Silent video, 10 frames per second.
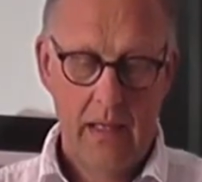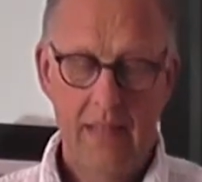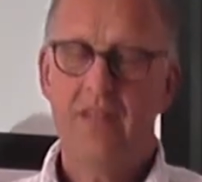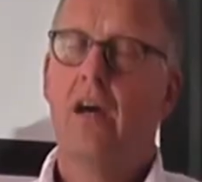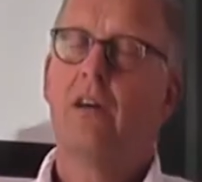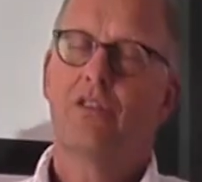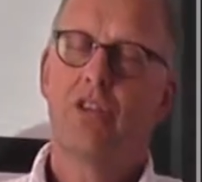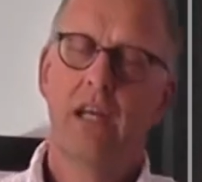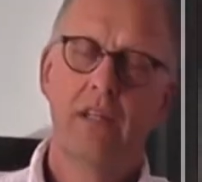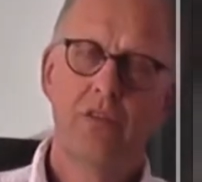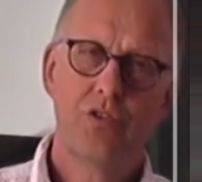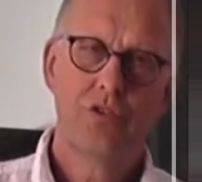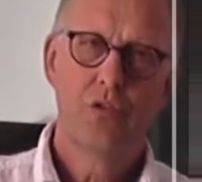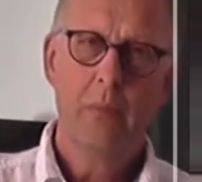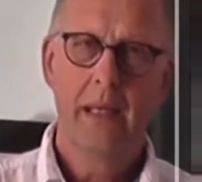It's our
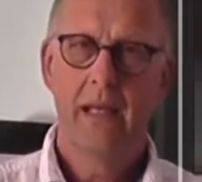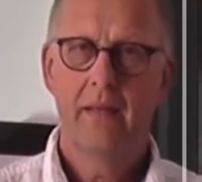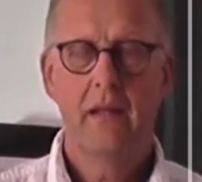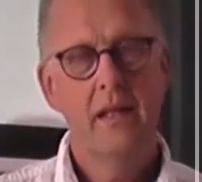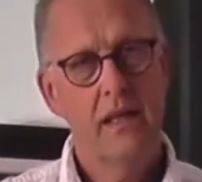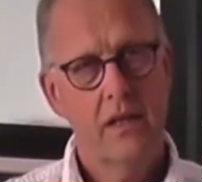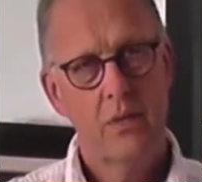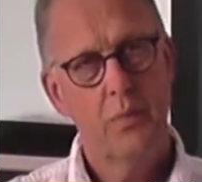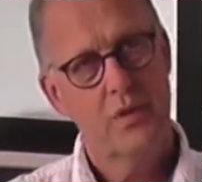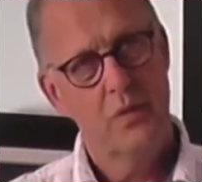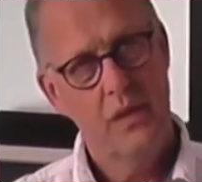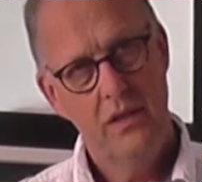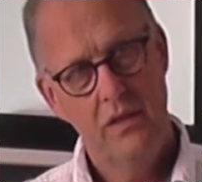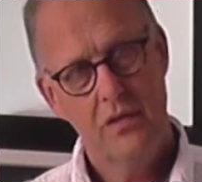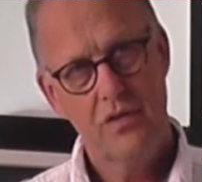challenge to make the link
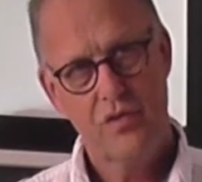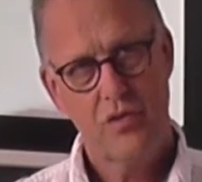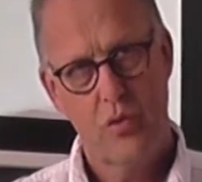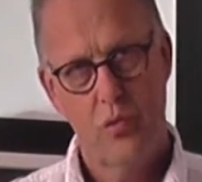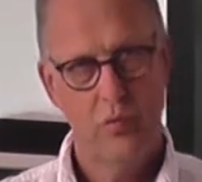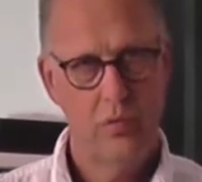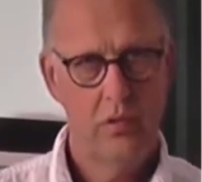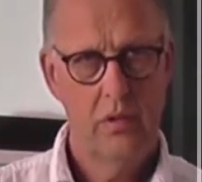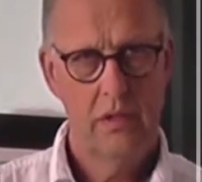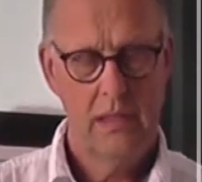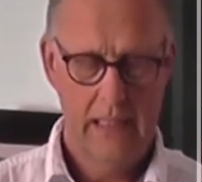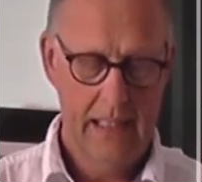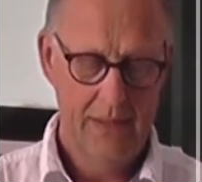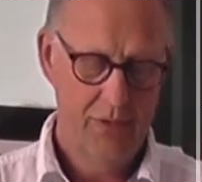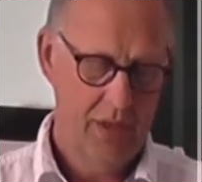between school,
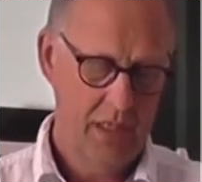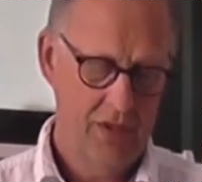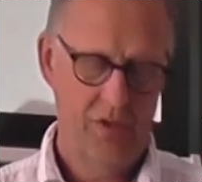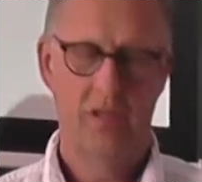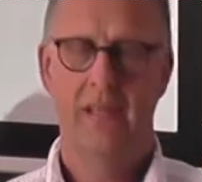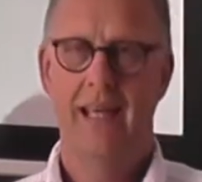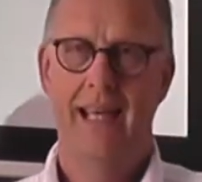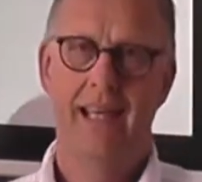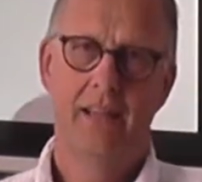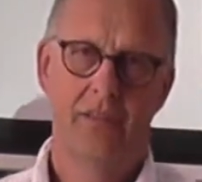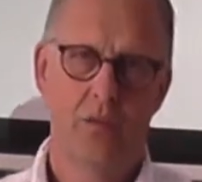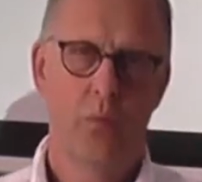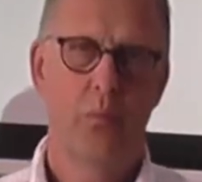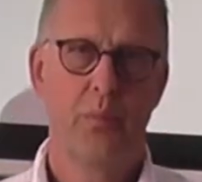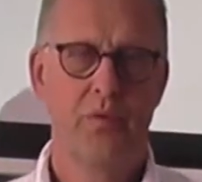education and
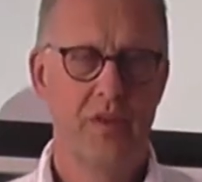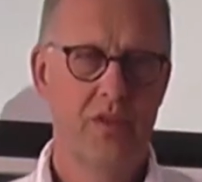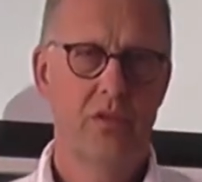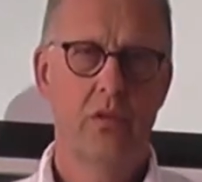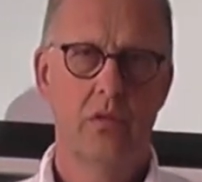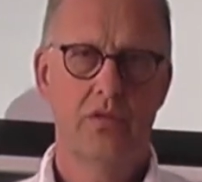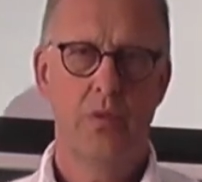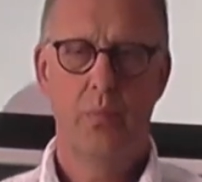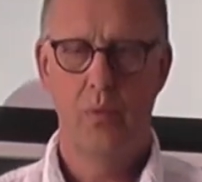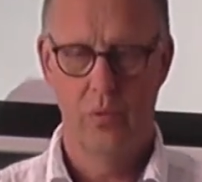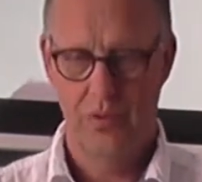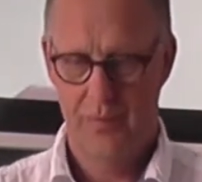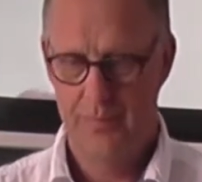professional support.